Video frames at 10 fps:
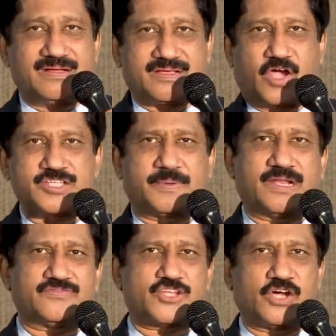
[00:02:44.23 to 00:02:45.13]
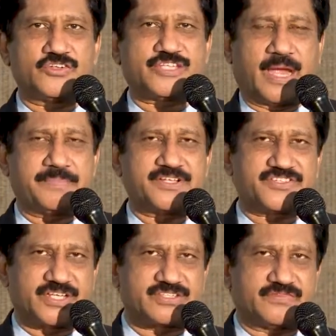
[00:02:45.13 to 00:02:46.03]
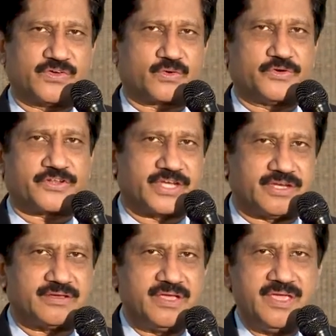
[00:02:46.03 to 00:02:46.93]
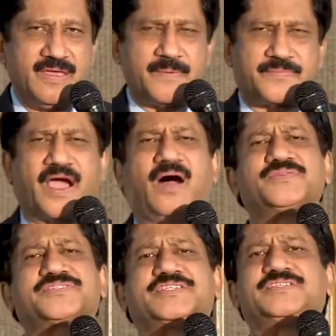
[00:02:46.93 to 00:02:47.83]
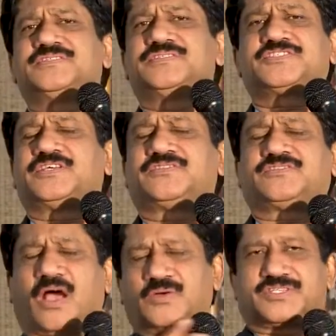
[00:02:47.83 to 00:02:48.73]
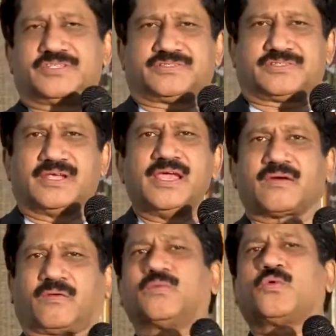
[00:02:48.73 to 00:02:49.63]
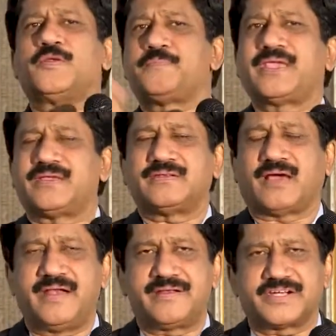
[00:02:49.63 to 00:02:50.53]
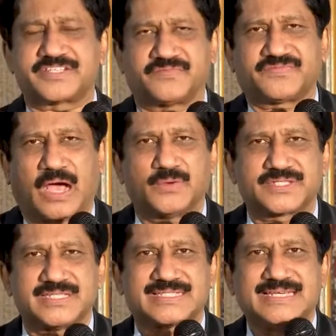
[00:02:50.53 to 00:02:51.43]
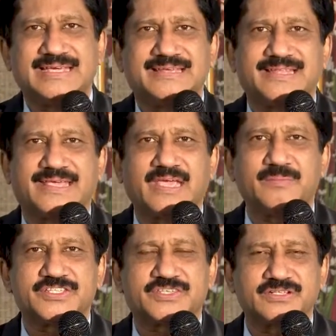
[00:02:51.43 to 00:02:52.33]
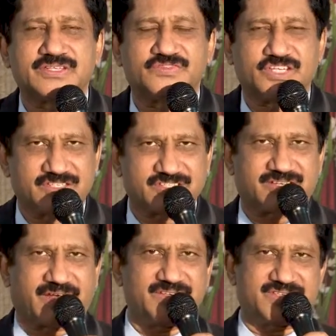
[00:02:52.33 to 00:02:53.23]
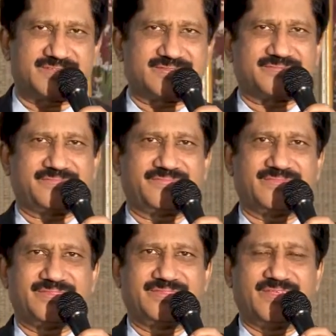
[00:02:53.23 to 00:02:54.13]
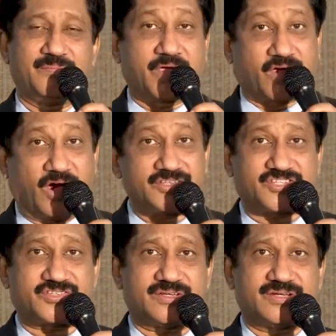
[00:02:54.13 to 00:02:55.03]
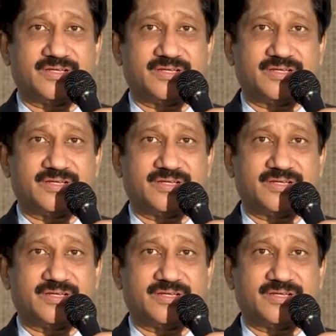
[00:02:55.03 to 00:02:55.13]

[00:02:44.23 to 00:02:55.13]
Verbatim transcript: Gospel of John, chapter 6, if you could read, thousands and thousands, could be in hundreds of thousands, they came in search of Jesus Christ. Because